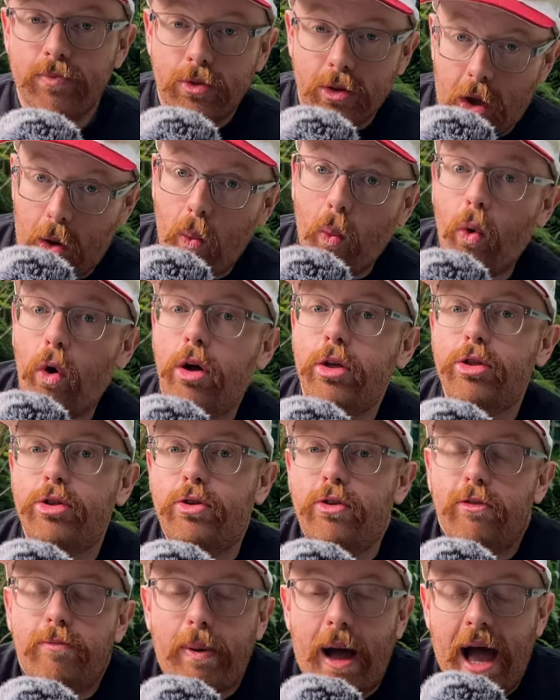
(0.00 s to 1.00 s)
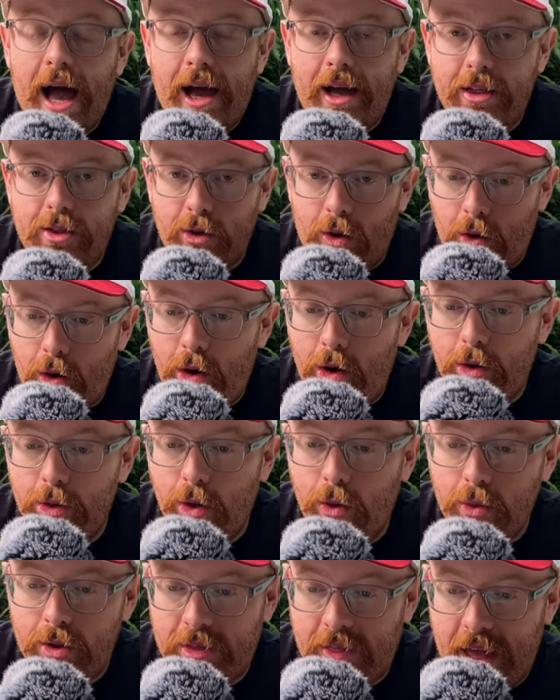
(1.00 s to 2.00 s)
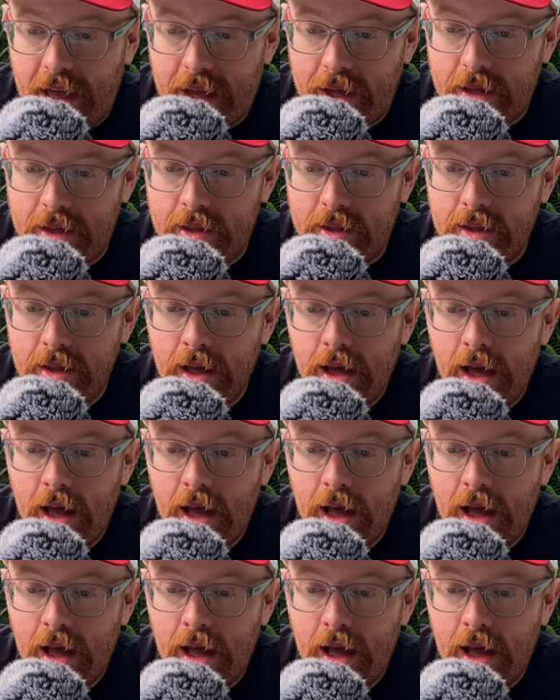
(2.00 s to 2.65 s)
Now, once you've passed all those things,